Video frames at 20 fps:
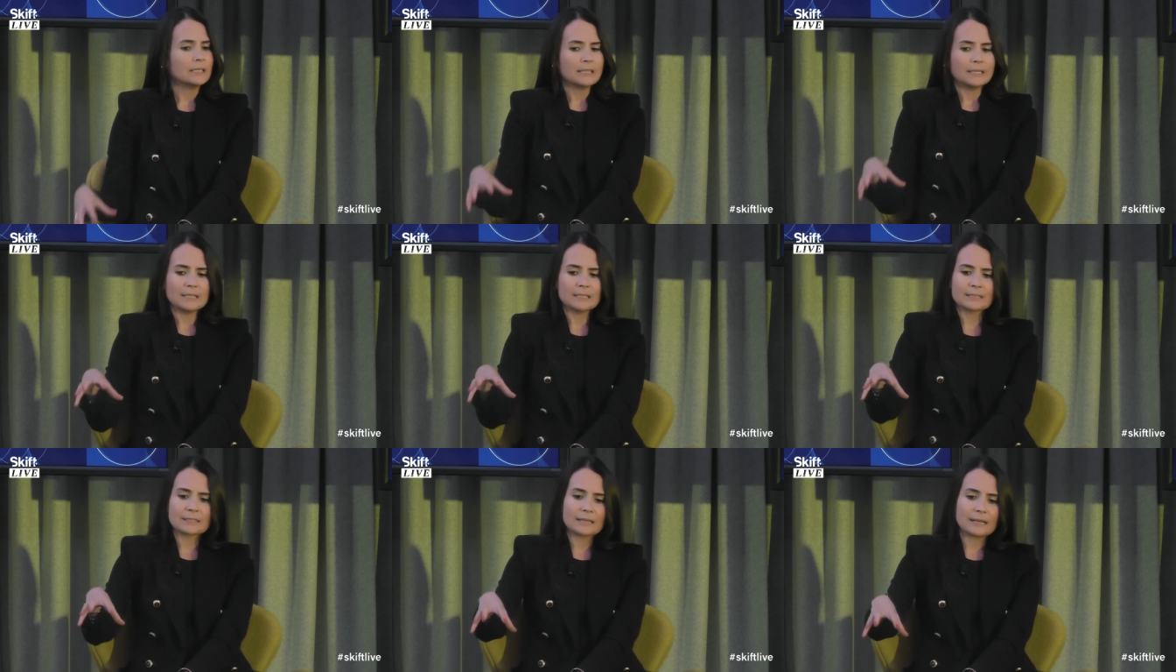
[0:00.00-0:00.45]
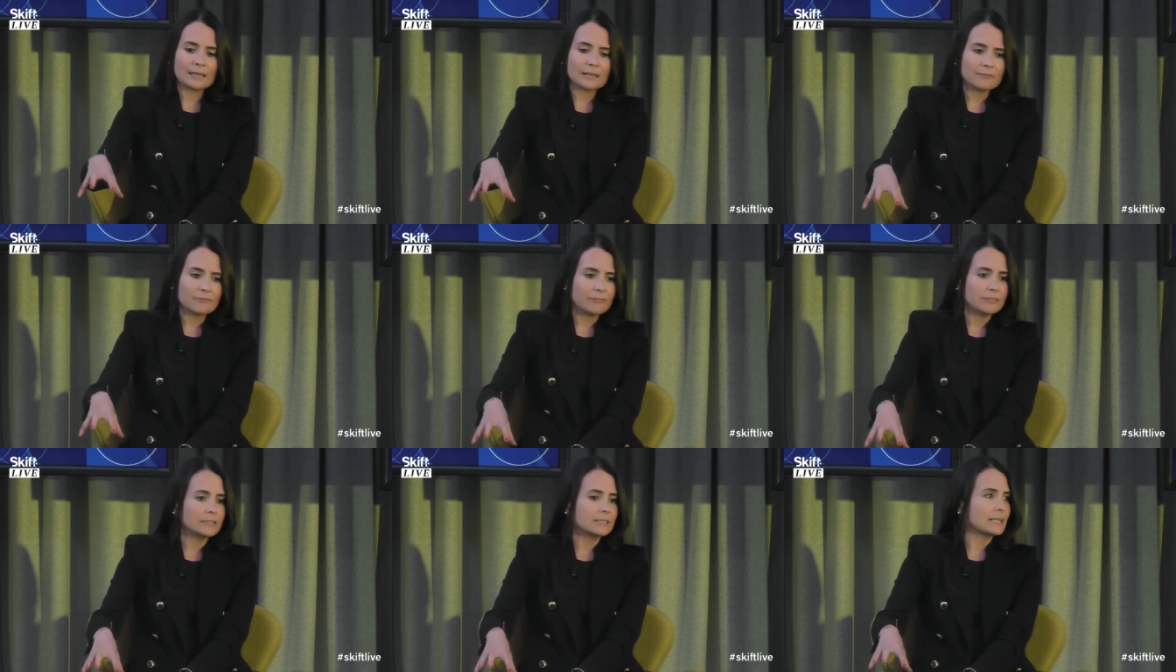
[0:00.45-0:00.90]
It's
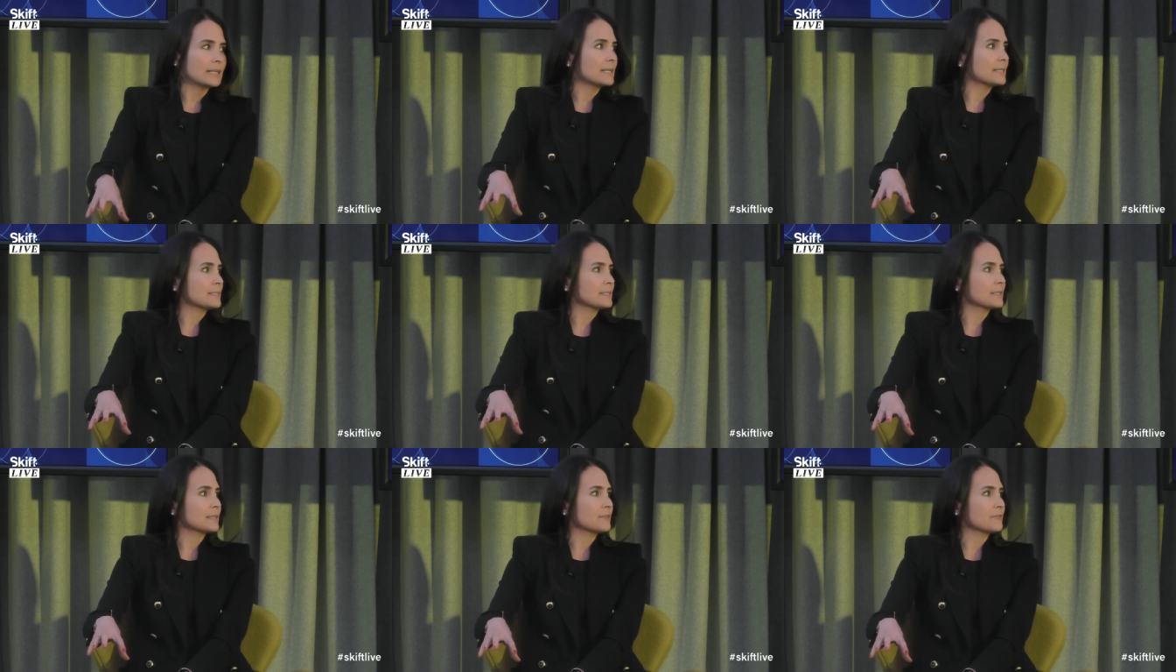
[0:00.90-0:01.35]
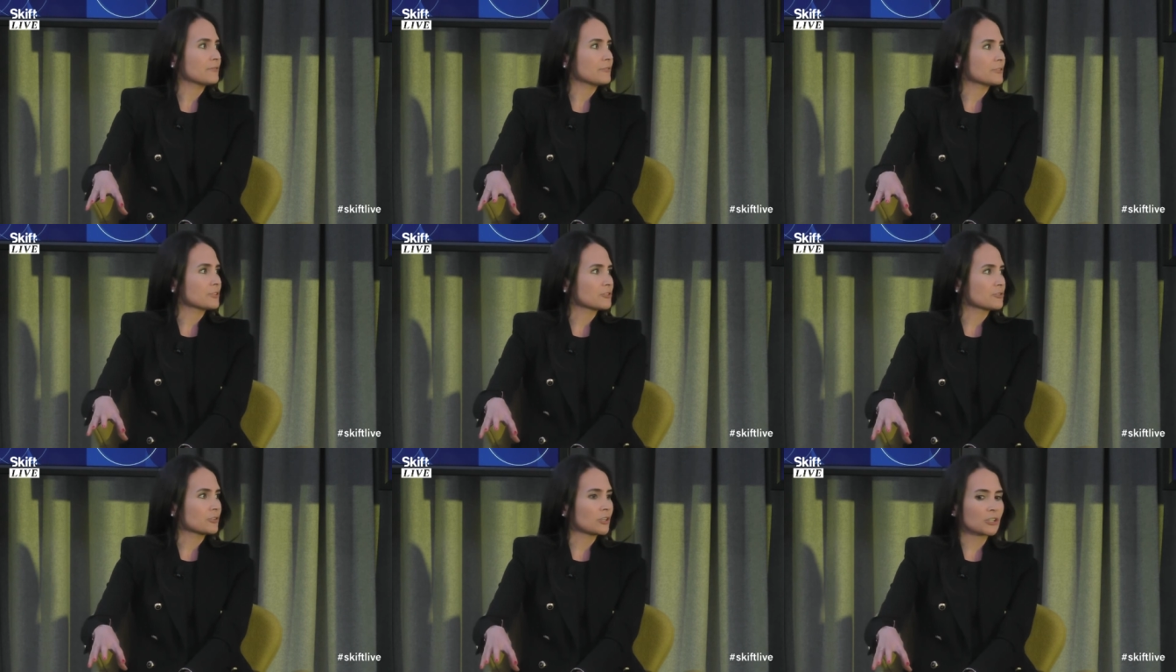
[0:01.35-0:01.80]
got fantastic
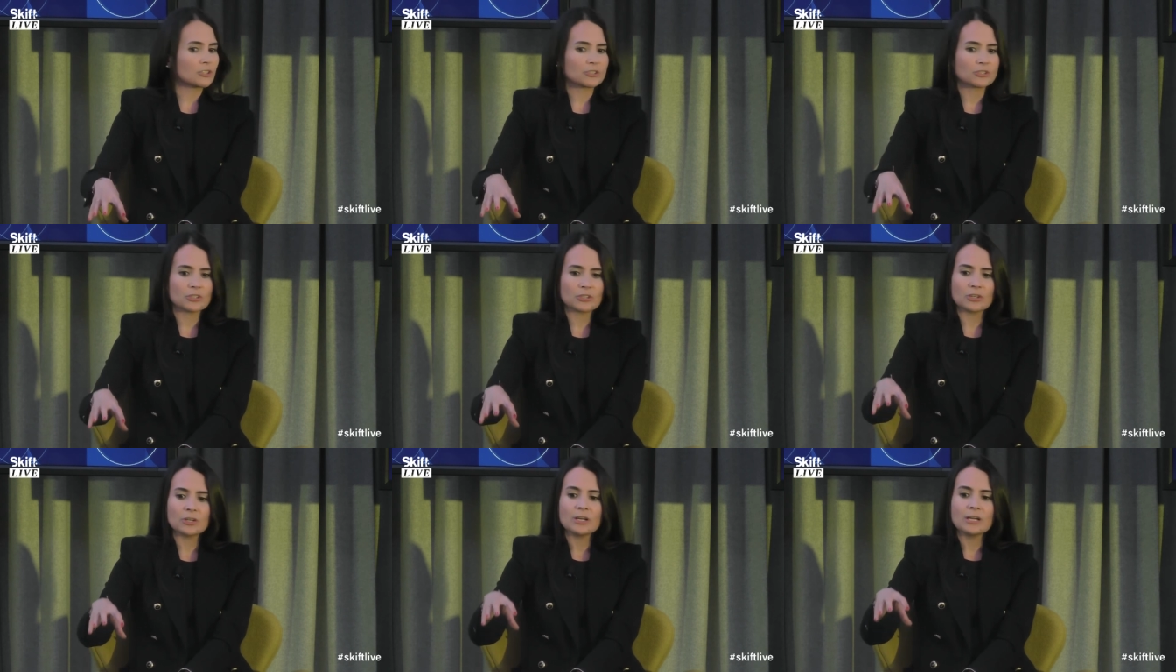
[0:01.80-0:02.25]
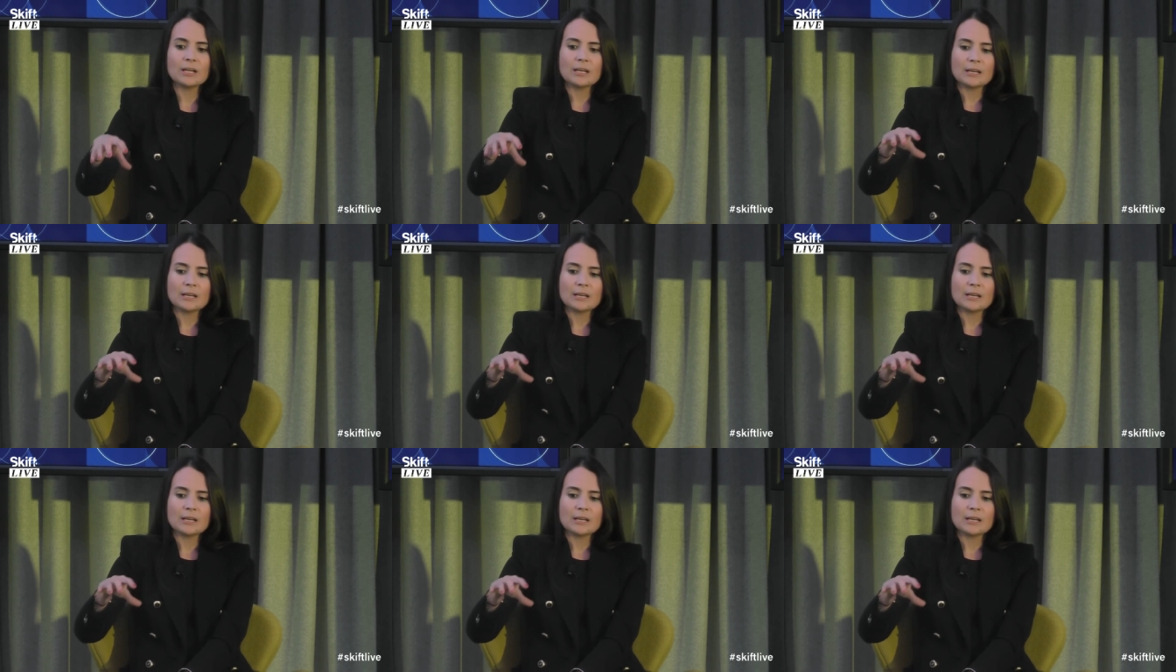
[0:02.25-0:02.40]
infrastructure.